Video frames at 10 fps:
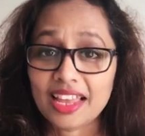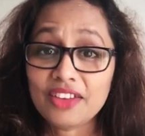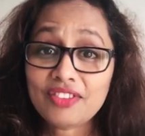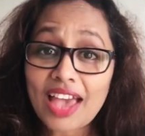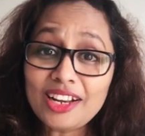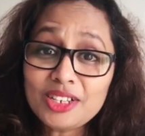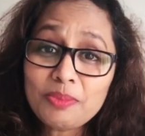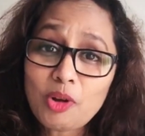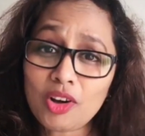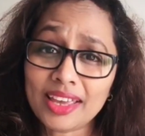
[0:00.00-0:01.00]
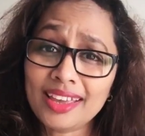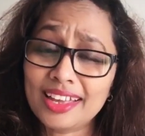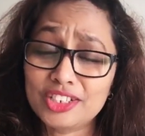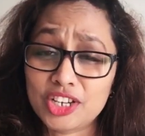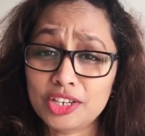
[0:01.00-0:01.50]
If calendar blocking and
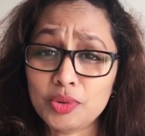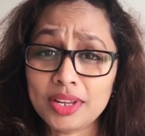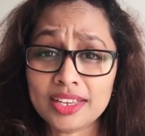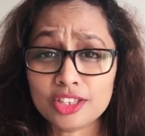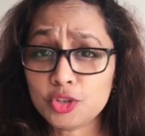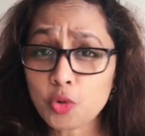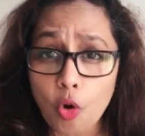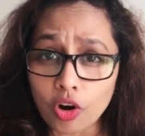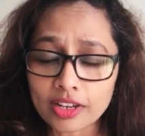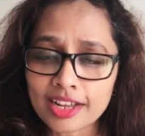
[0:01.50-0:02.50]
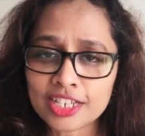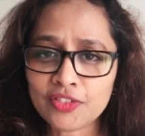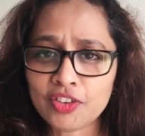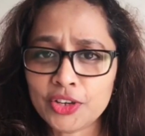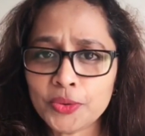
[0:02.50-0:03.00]
scheduling is too organized
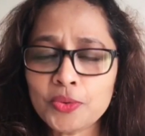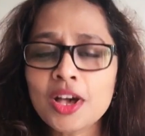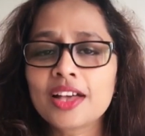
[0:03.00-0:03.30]
for you,